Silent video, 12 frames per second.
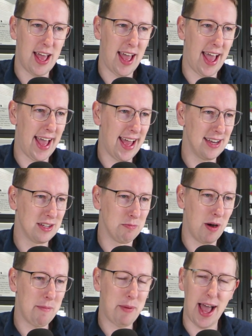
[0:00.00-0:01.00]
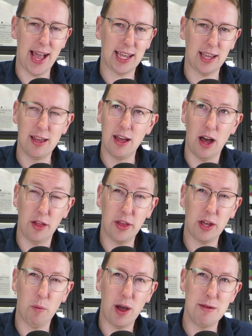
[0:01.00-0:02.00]
and my pack, I
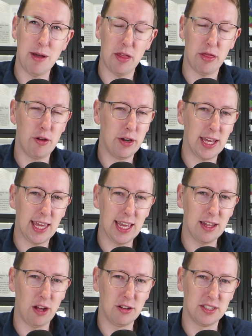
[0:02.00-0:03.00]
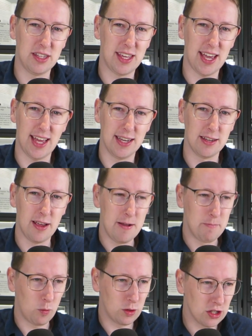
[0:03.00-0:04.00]
think it weighed about 30 kilos in the end,
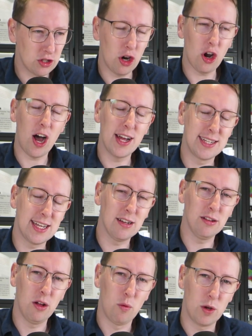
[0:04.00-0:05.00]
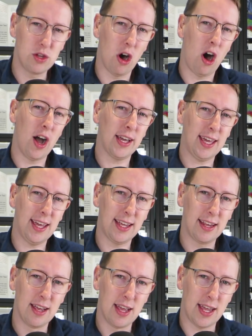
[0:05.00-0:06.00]
which is not ideal when you're
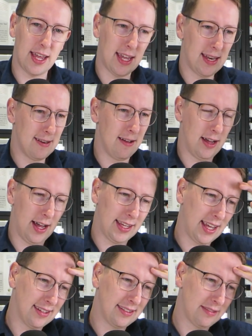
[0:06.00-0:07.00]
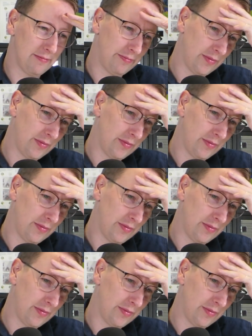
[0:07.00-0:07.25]
hiking in, I guess,